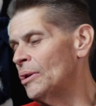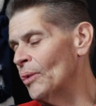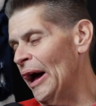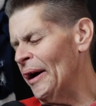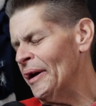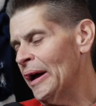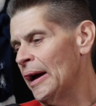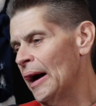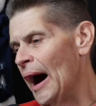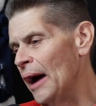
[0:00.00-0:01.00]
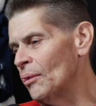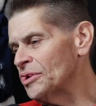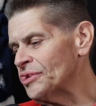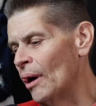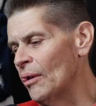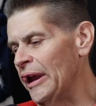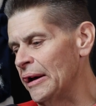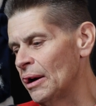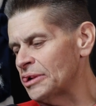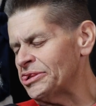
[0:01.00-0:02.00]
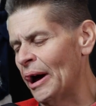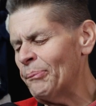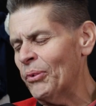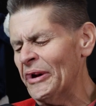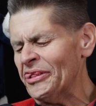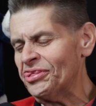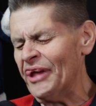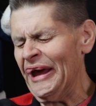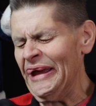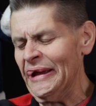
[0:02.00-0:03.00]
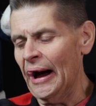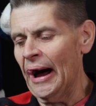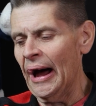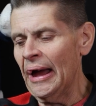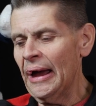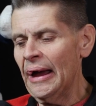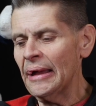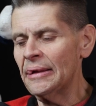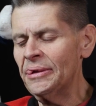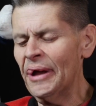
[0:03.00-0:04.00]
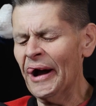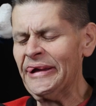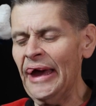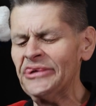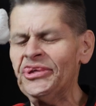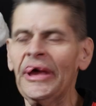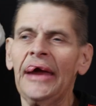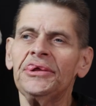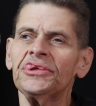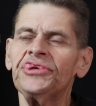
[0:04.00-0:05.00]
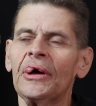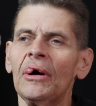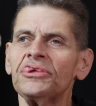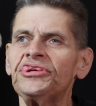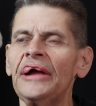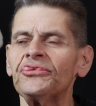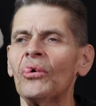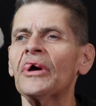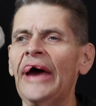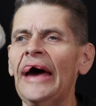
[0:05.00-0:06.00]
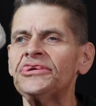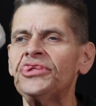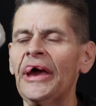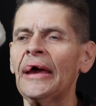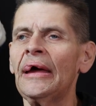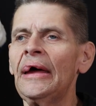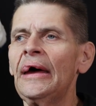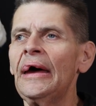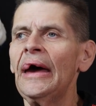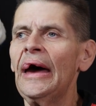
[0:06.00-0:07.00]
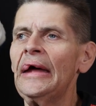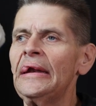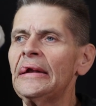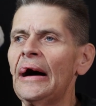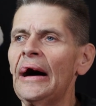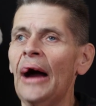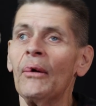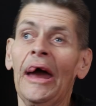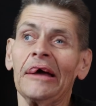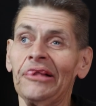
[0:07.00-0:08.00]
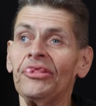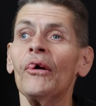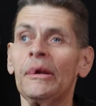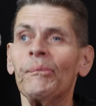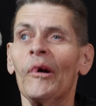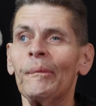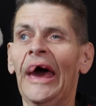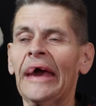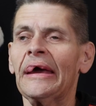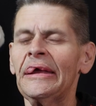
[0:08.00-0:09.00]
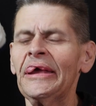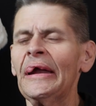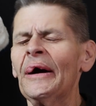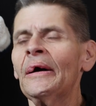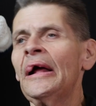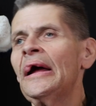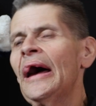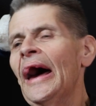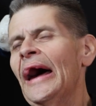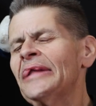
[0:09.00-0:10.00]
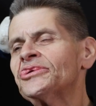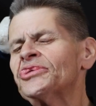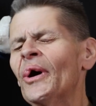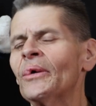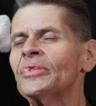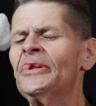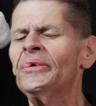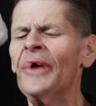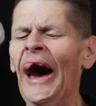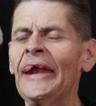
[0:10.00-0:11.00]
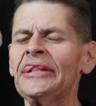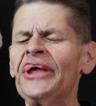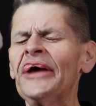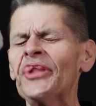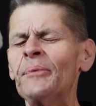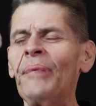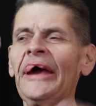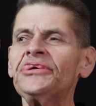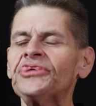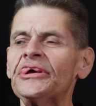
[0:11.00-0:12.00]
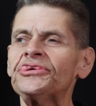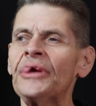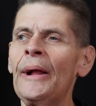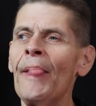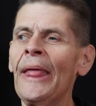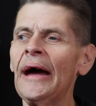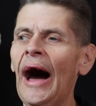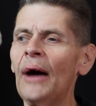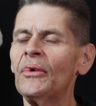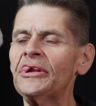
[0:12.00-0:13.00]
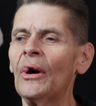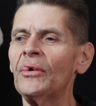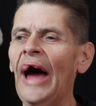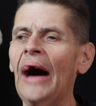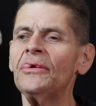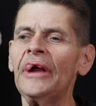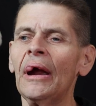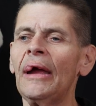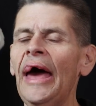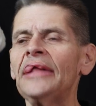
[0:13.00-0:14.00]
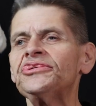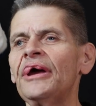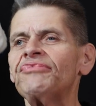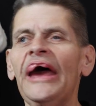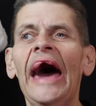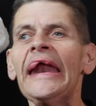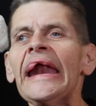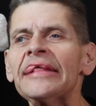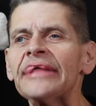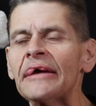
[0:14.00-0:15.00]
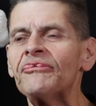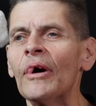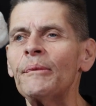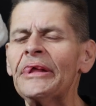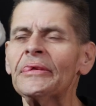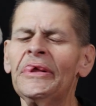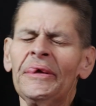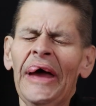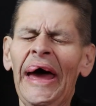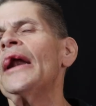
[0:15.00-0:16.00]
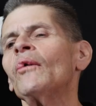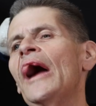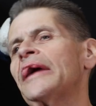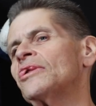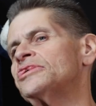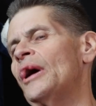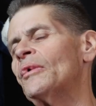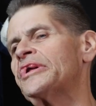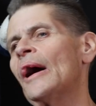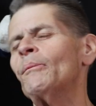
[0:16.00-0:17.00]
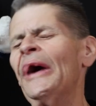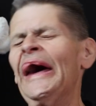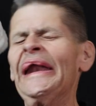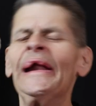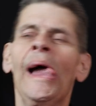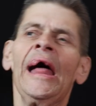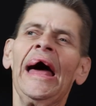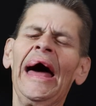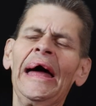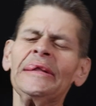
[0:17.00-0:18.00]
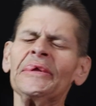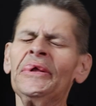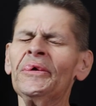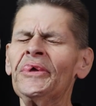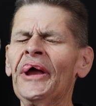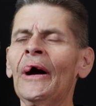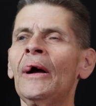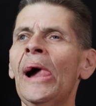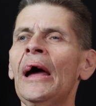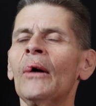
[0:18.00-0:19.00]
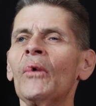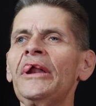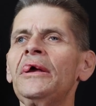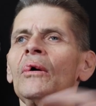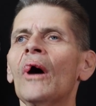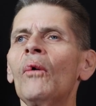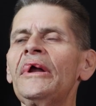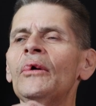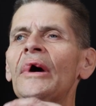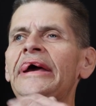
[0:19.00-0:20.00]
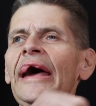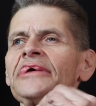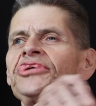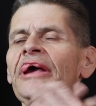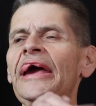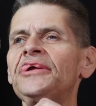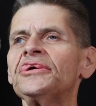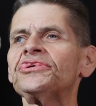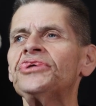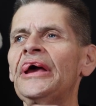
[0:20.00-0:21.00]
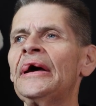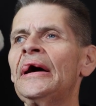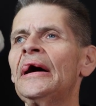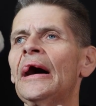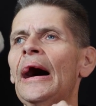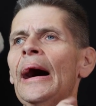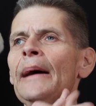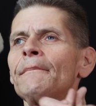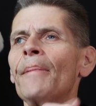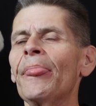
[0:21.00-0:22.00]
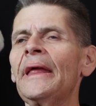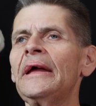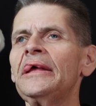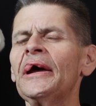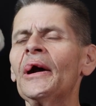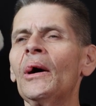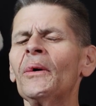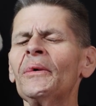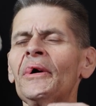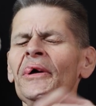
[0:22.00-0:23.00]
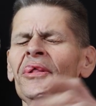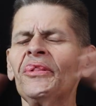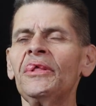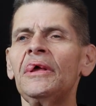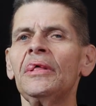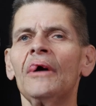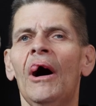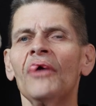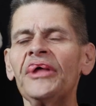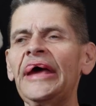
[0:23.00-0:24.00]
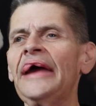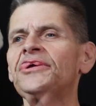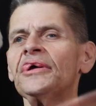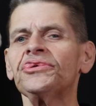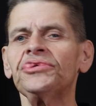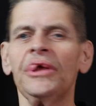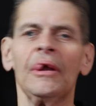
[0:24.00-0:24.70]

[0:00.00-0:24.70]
Well, I was already hooked up with a casting agency called Central Casting, and ironically, they're in Burbank, you know, and so on a daily basis. I would go down there and see if they had anything for me. A lot of regulars that would come in, and you know, when you go into a casting agency, you know, all the agents,